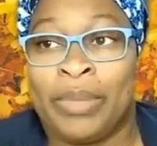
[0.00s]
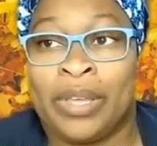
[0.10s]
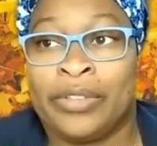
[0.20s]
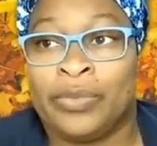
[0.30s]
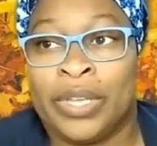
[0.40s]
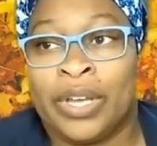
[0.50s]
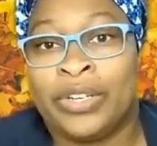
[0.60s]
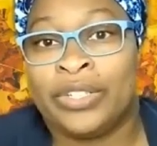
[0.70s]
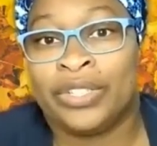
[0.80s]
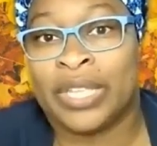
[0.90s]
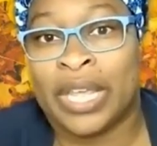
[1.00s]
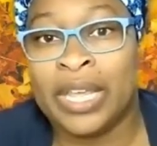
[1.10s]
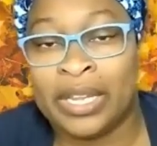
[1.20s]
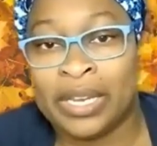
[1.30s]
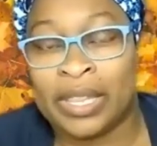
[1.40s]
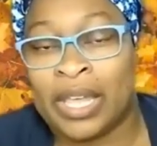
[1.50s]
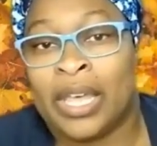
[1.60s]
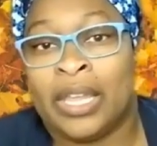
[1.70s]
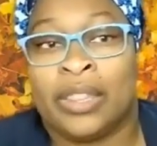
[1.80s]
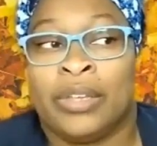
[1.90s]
because we understand that